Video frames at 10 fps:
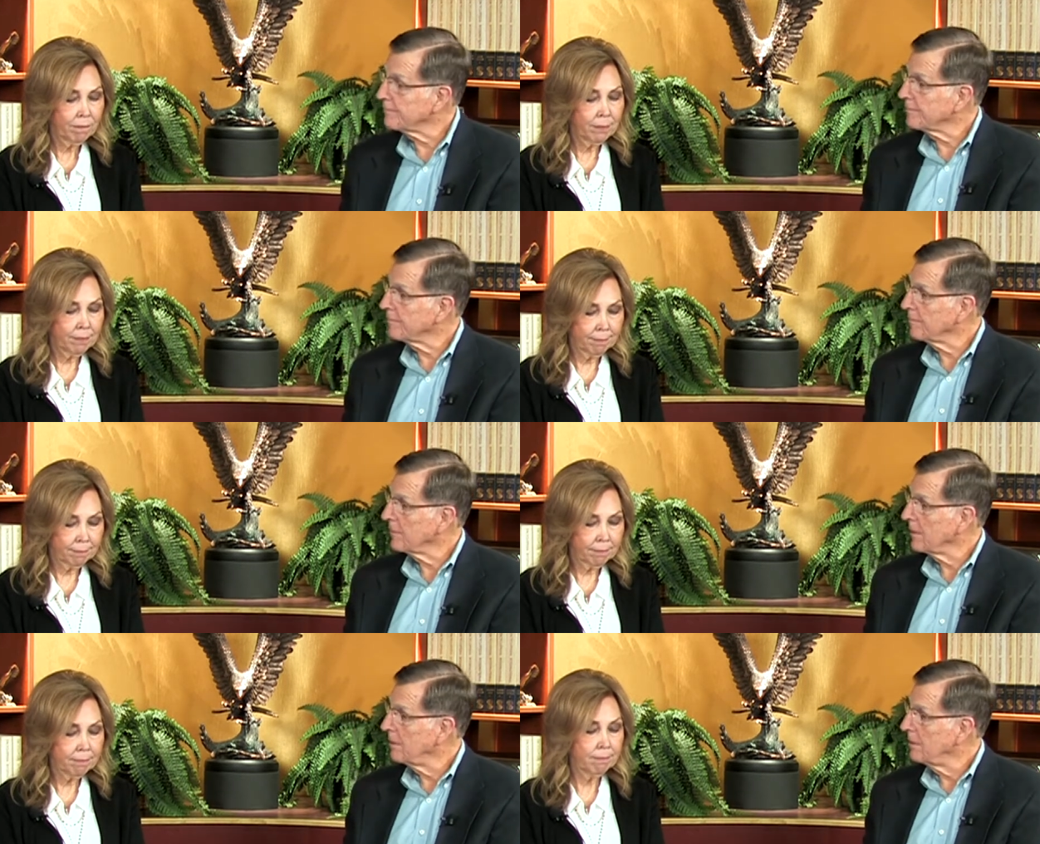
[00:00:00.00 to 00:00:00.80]
Speaker 1: Mm-hmm.
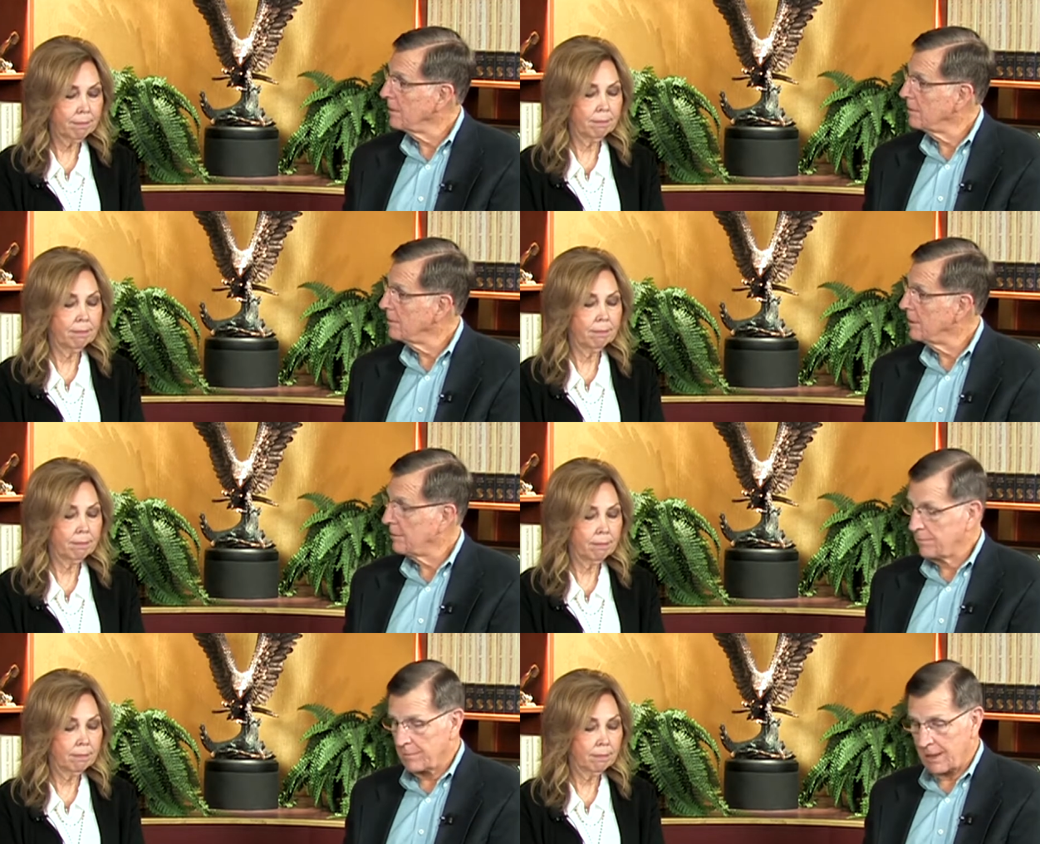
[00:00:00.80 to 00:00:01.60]
You know,
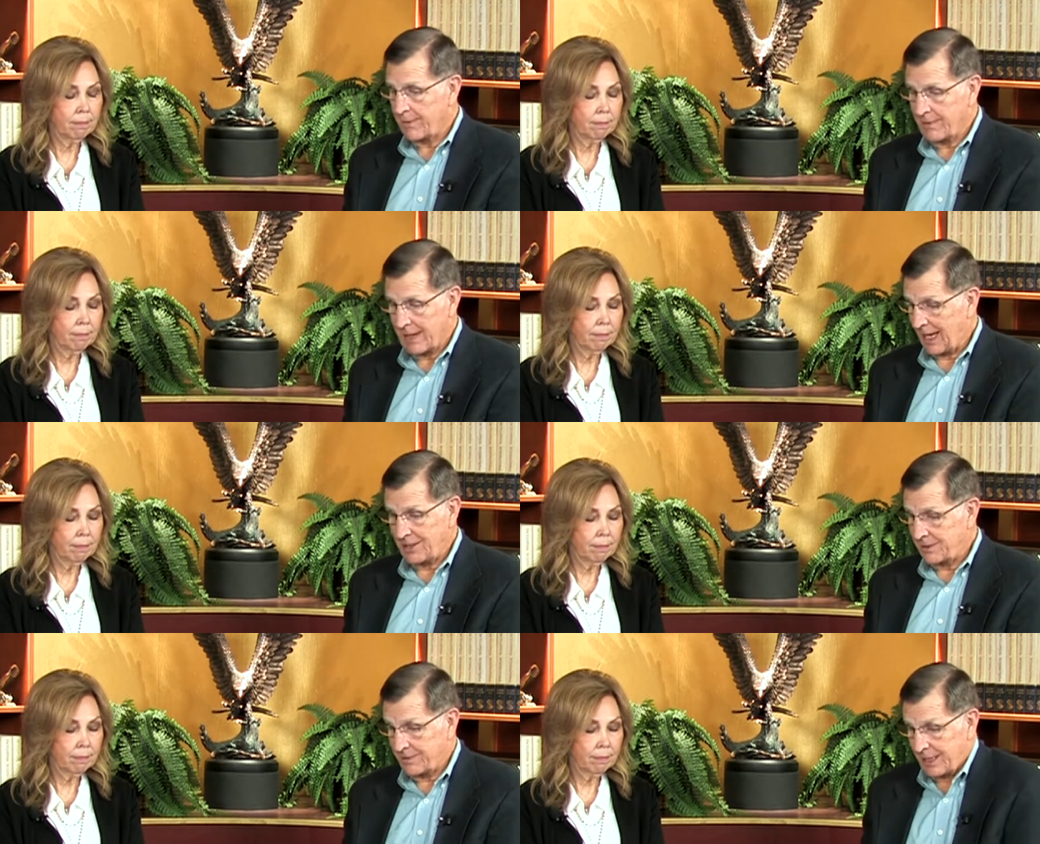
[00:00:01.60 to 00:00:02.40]
I mean, that's,
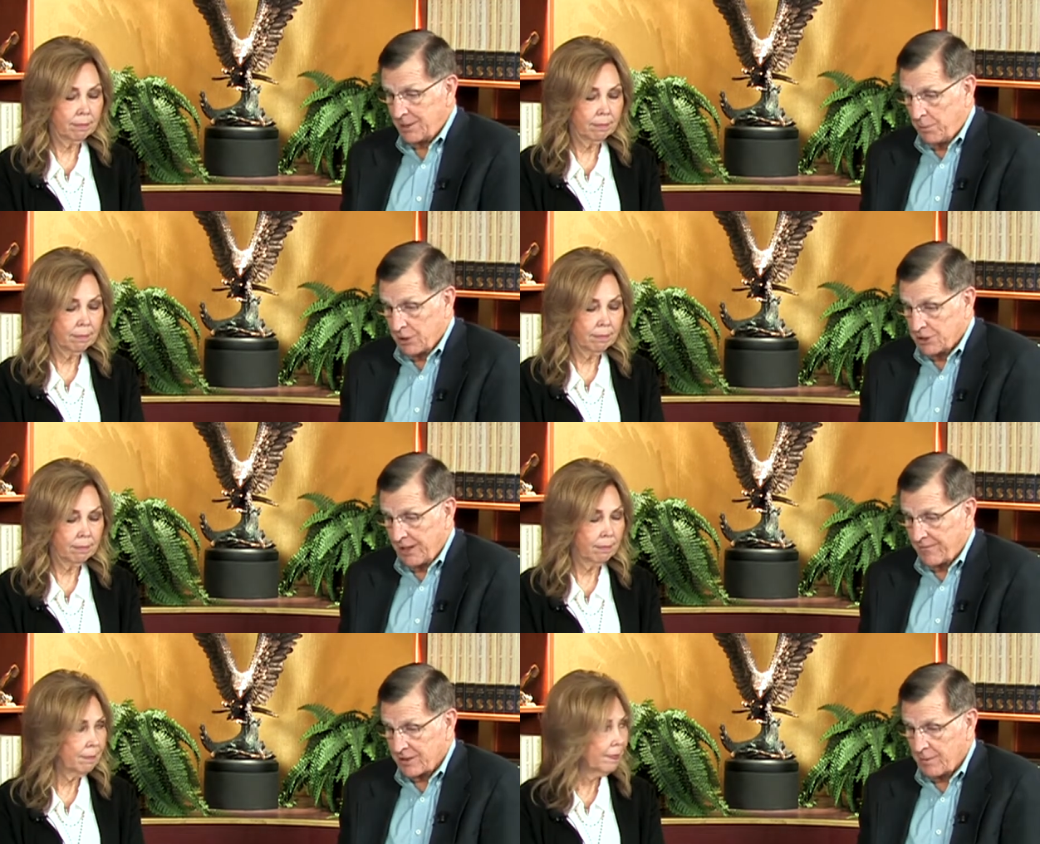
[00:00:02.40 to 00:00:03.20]
that's pretty
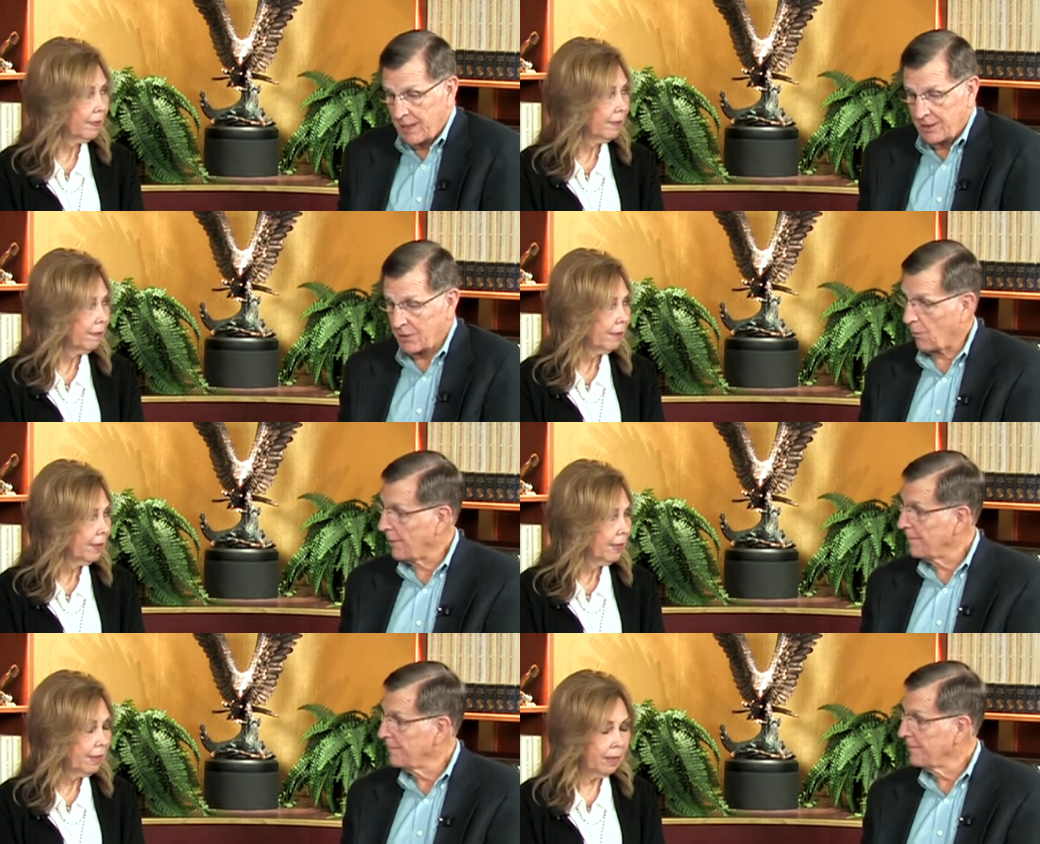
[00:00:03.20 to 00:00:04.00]
self explanatory.
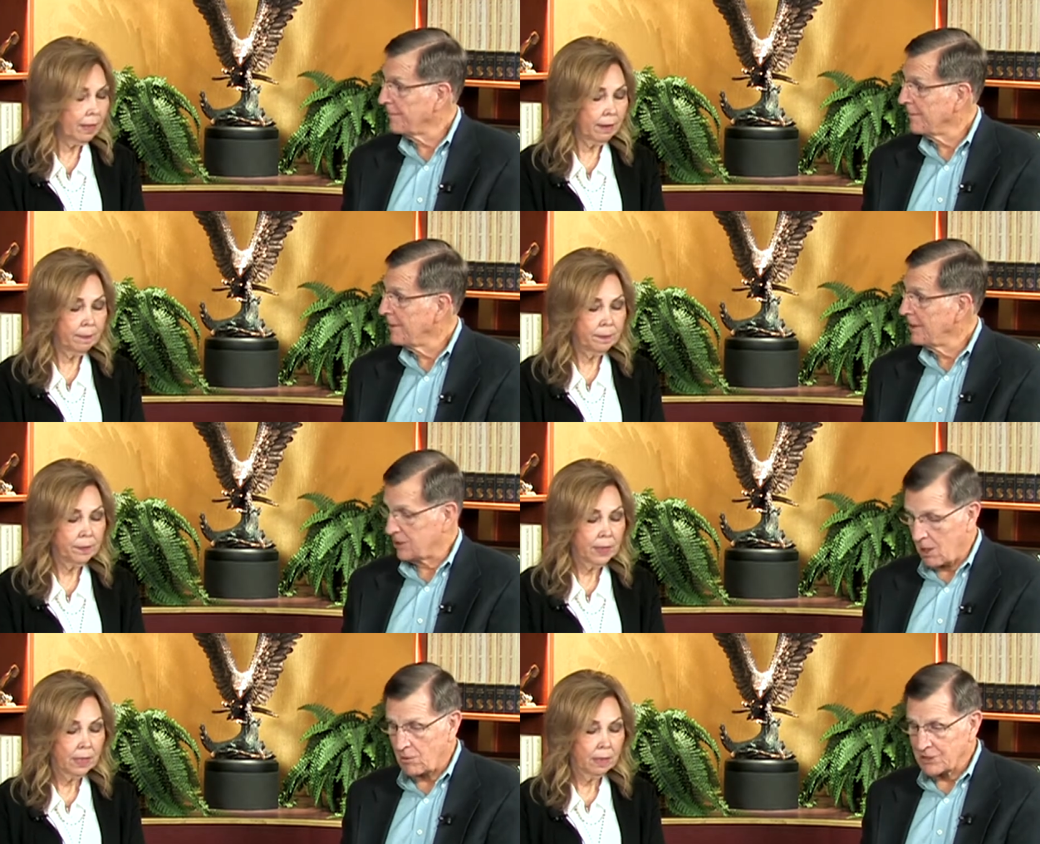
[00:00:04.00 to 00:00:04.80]
Yeah. As
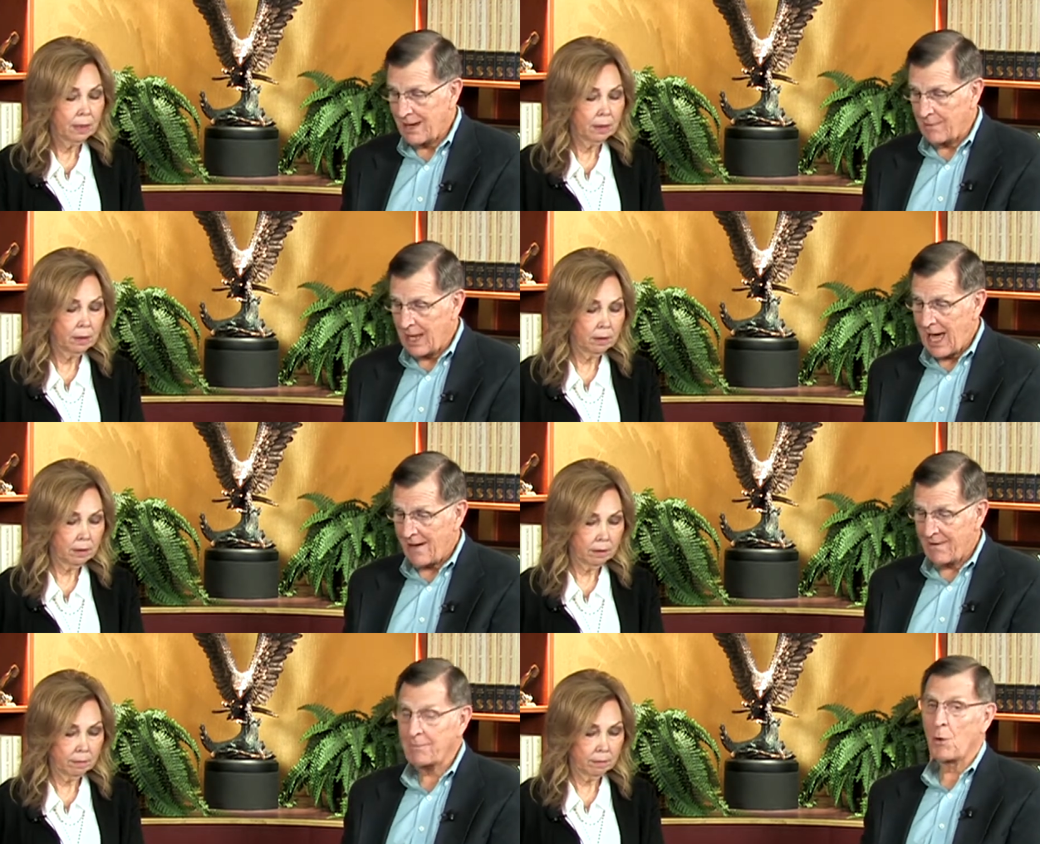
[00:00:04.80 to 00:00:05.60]
long as I'm
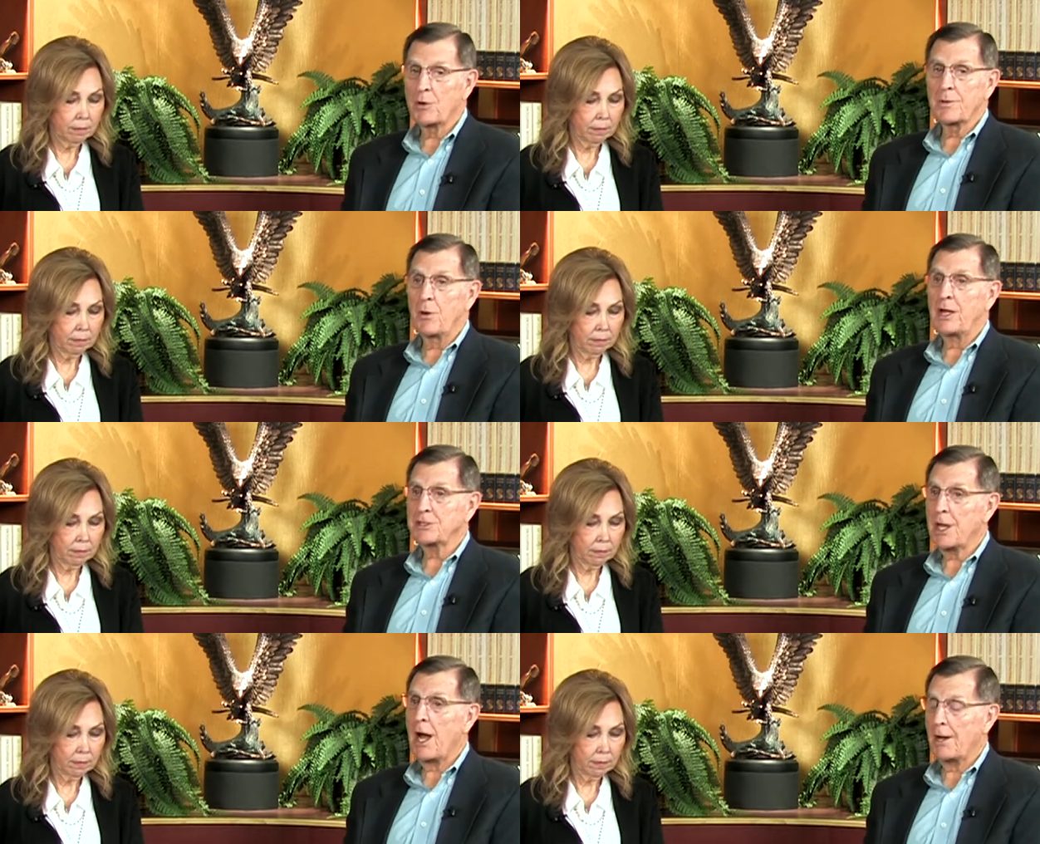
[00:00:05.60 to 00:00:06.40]
alive, I'm going to praise
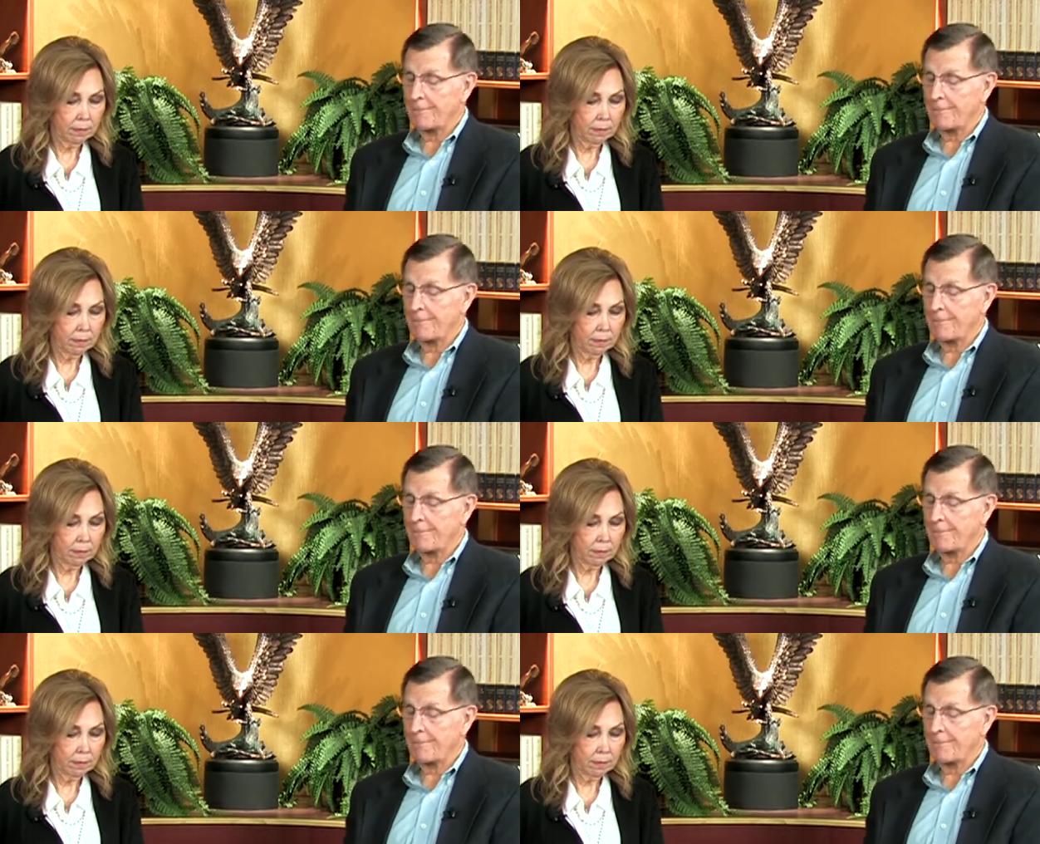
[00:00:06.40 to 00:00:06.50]
God.